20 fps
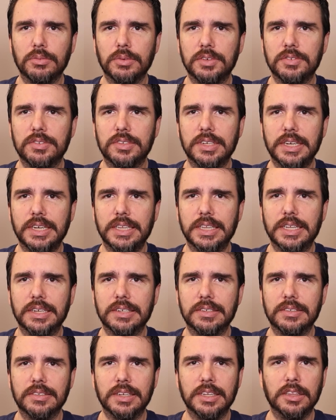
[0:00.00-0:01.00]
We've seen
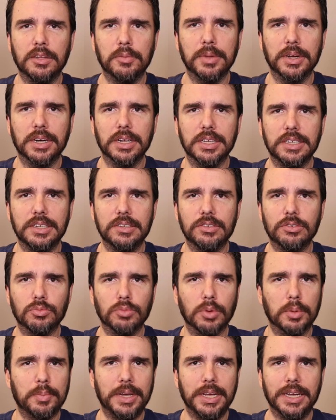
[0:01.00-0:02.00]
this in the Middle East
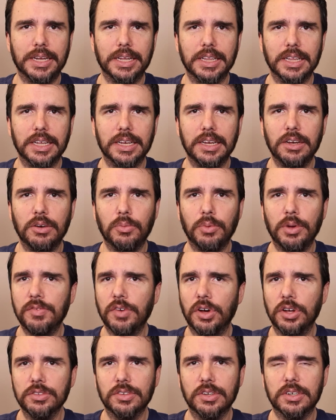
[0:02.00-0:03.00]
repeatedly. We've
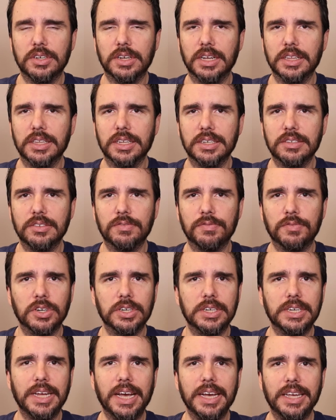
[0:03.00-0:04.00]
also done this for
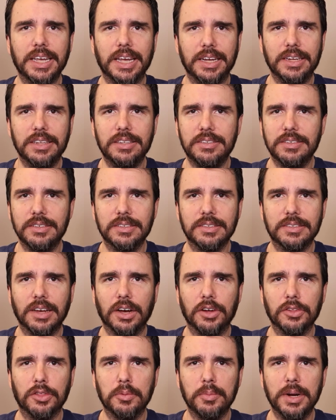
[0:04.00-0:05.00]
decades in
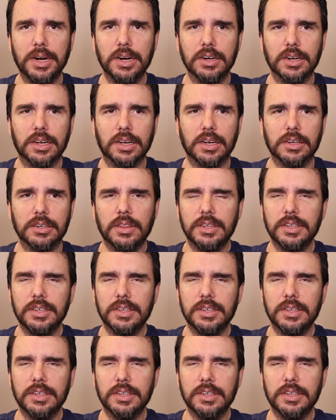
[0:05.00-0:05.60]
South America.